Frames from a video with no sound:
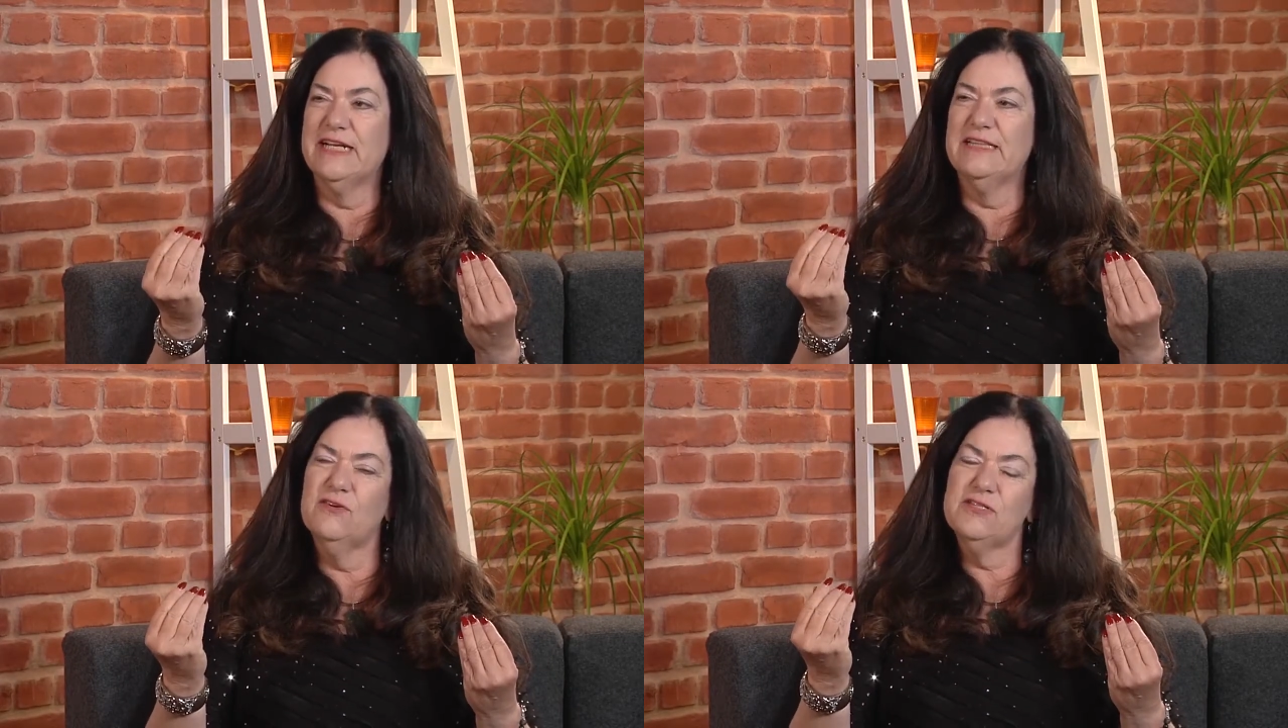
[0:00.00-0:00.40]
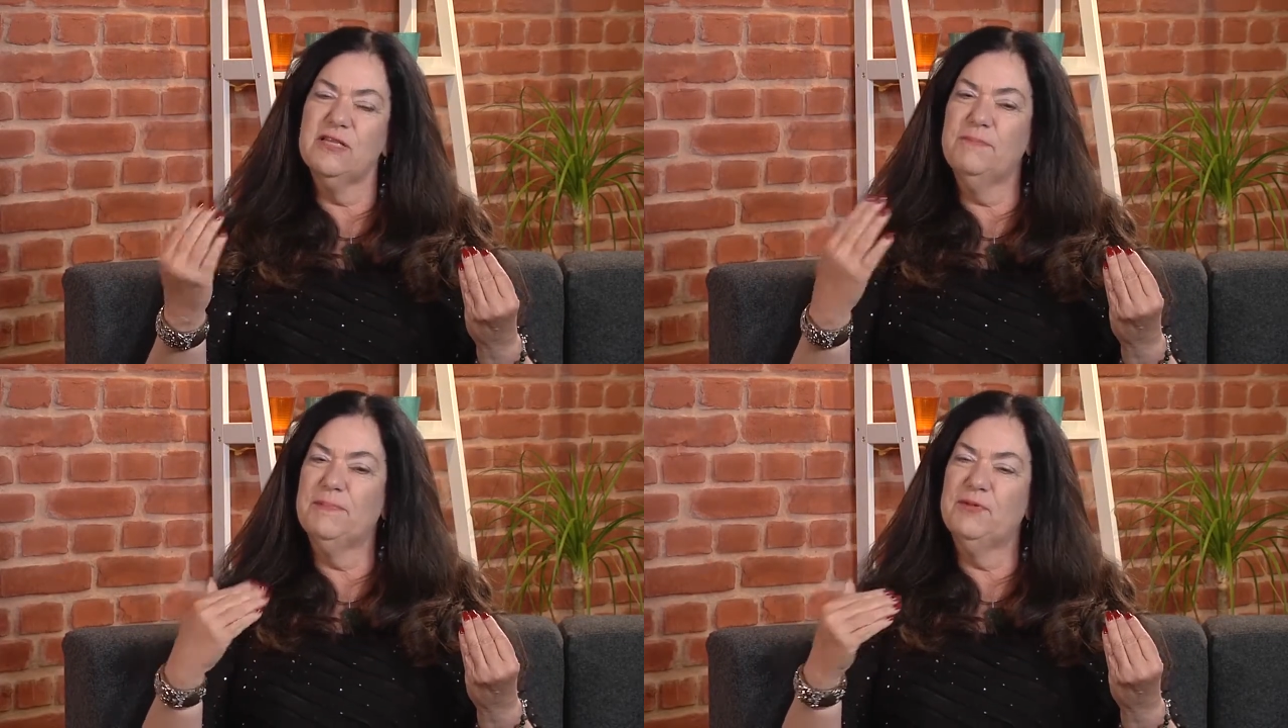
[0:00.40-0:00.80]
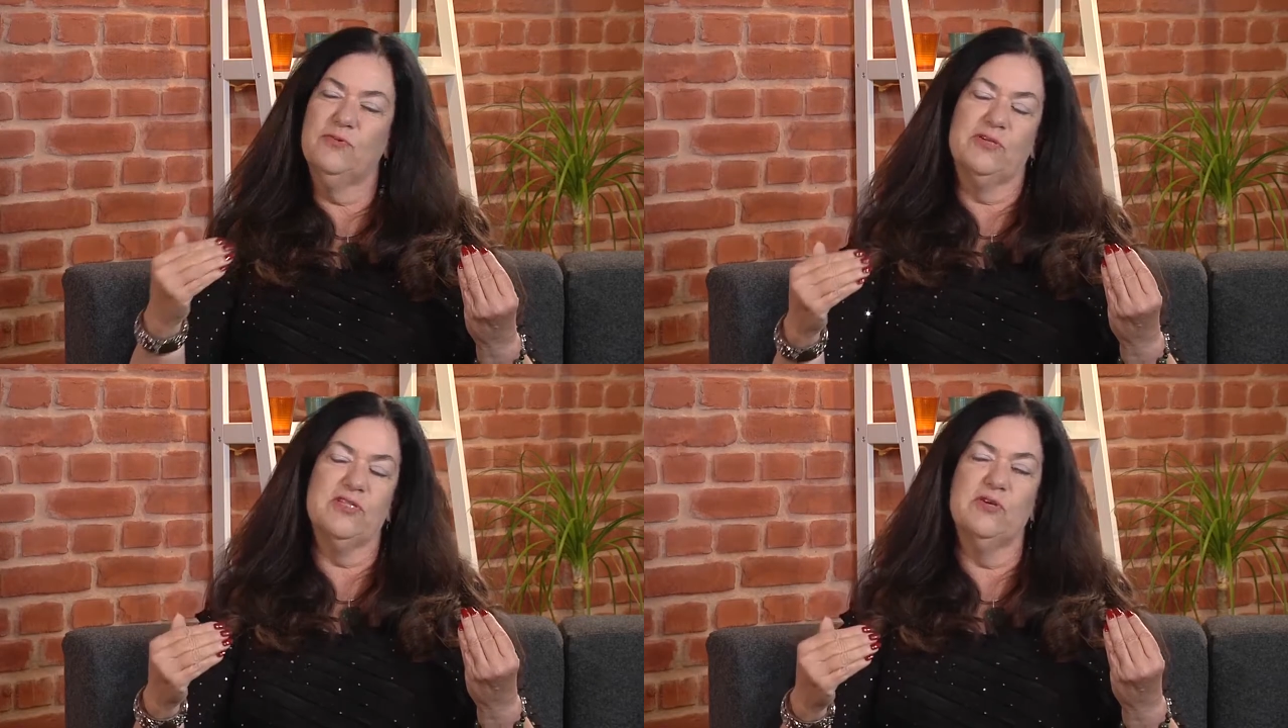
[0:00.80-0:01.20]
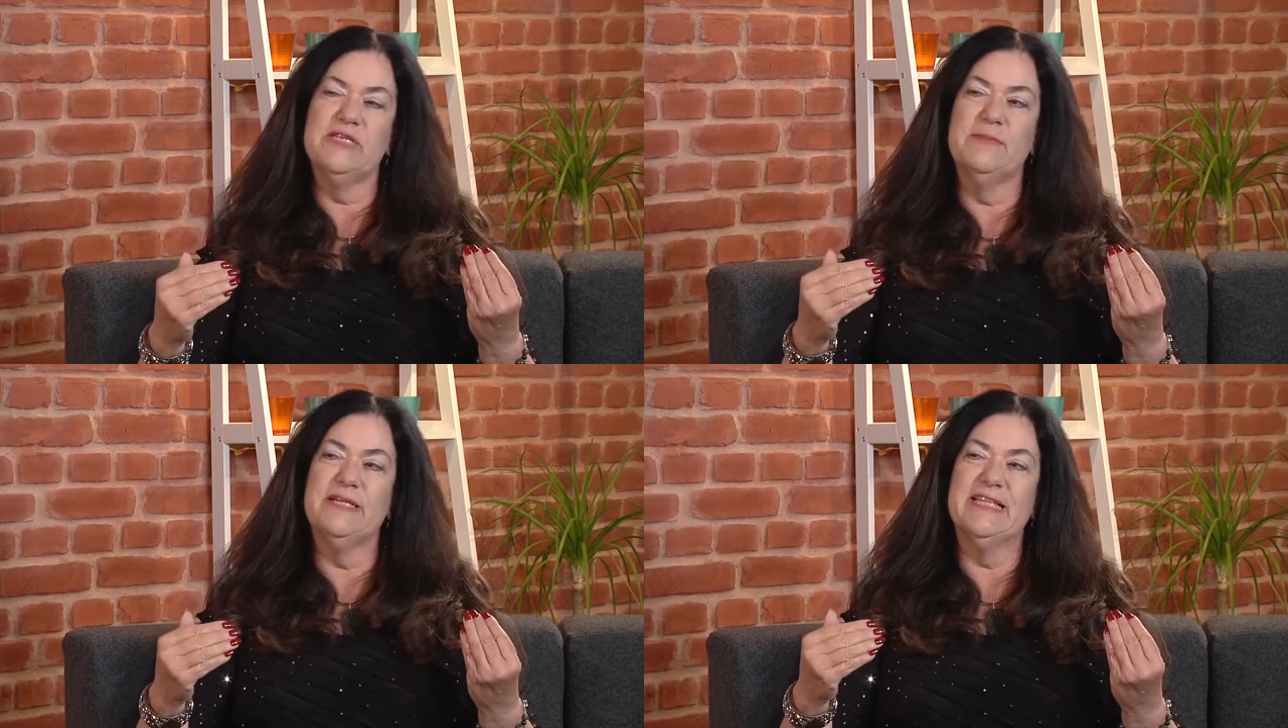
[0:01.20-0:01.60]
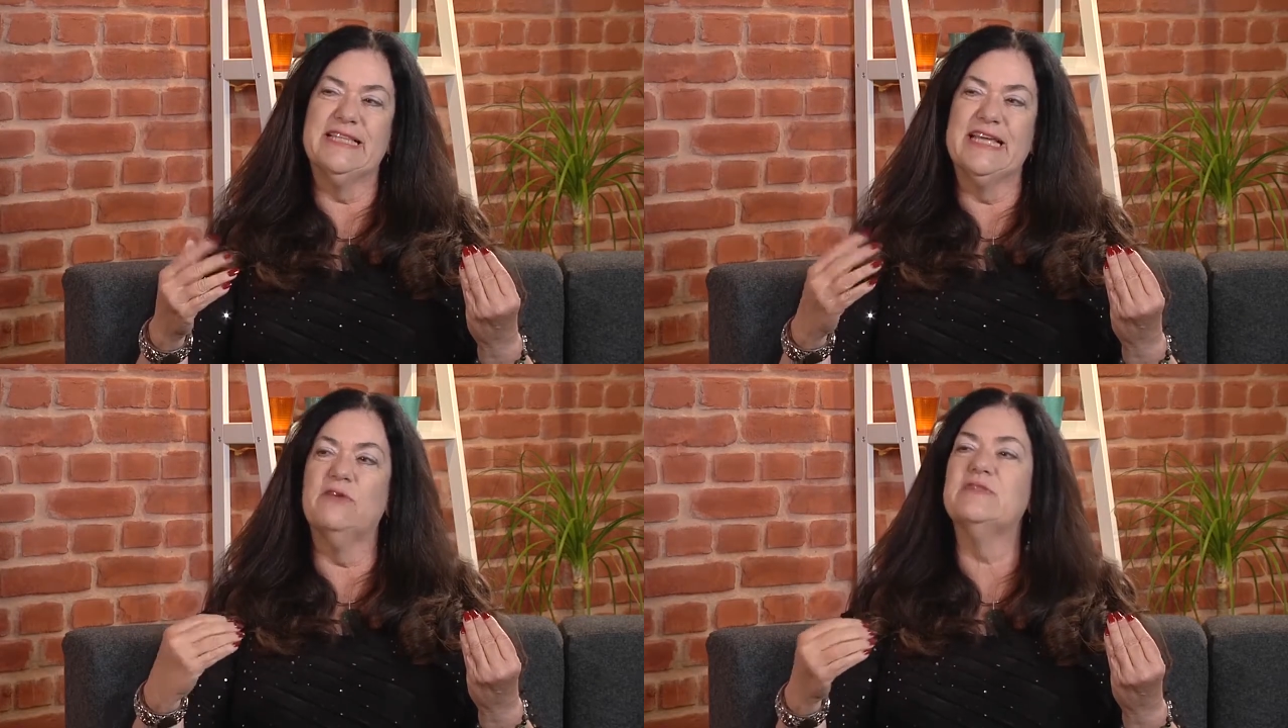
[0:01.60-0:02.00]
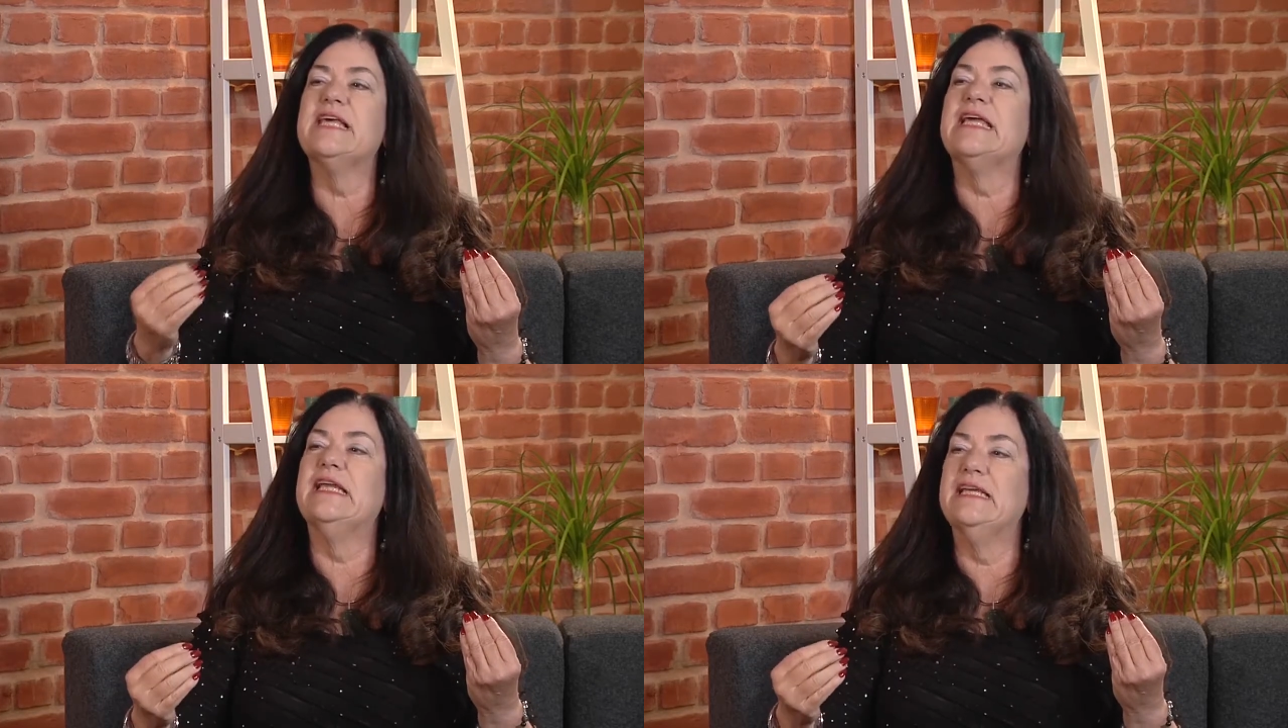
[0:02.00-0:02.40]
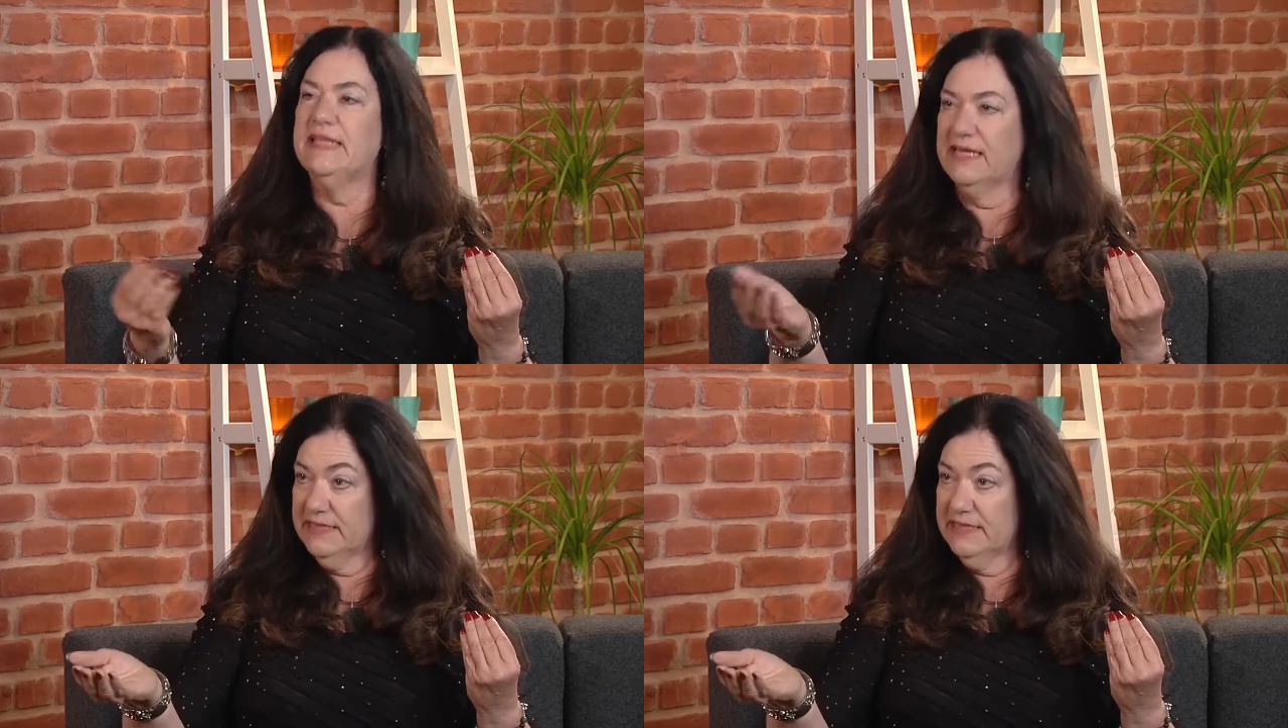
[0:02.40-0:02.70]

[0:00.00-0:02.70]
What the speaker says: And those are the people who are so timid that they don't say anything.